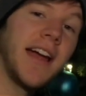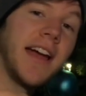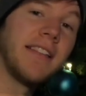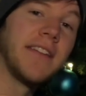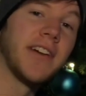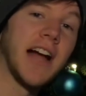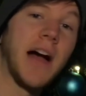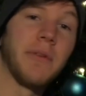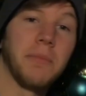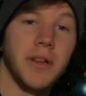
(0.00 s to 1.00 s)
and leave a
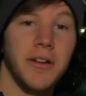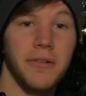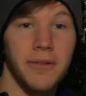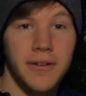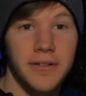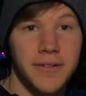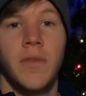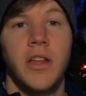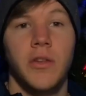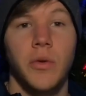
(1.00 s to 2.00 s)
comment below.
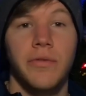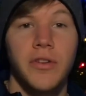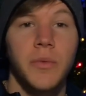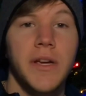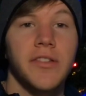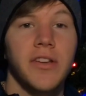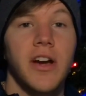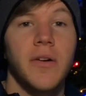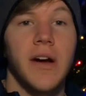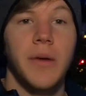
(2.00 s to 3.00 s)
So a few weeks
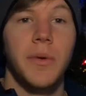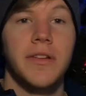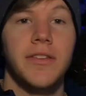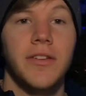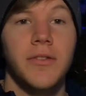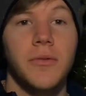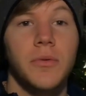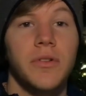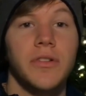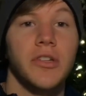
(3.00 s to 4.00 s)
ago I went
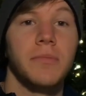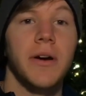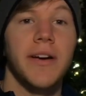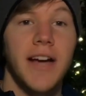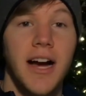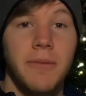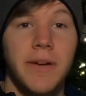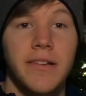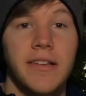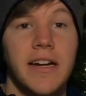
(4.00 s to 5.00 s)
to Newbury
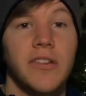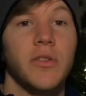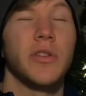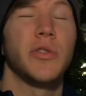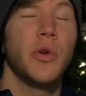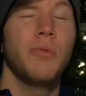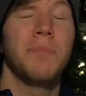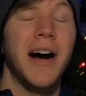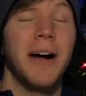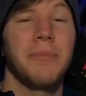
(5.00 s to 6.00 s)
Comics and I saw two
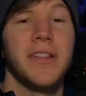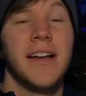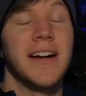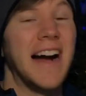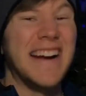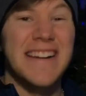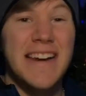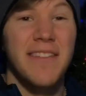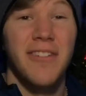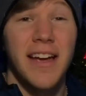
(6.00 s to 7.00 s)
pops I'd
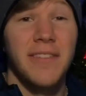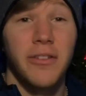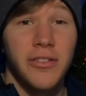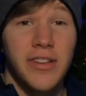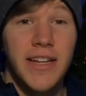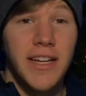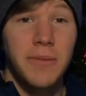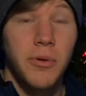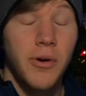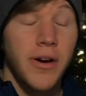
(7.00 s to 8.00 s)
never ever see
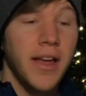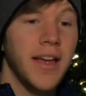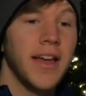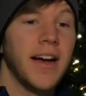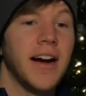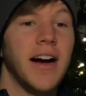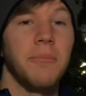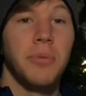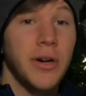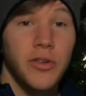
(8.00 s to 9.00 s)
anymore. I'm
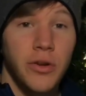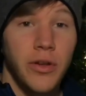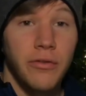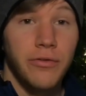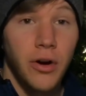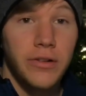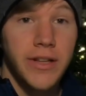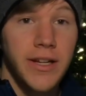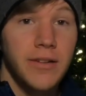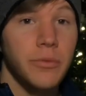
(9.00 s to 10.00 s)
pretty sure they're
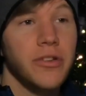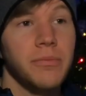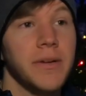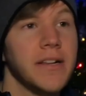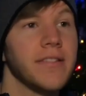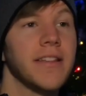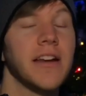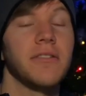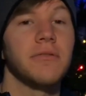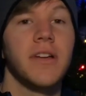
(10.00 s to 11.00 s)
vaulted, which means they
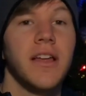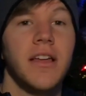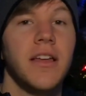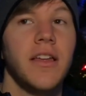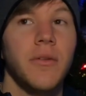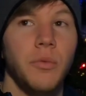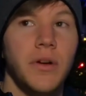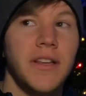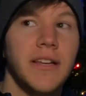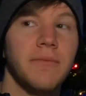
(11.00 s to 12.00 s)
don't
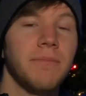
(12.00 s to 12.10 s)
really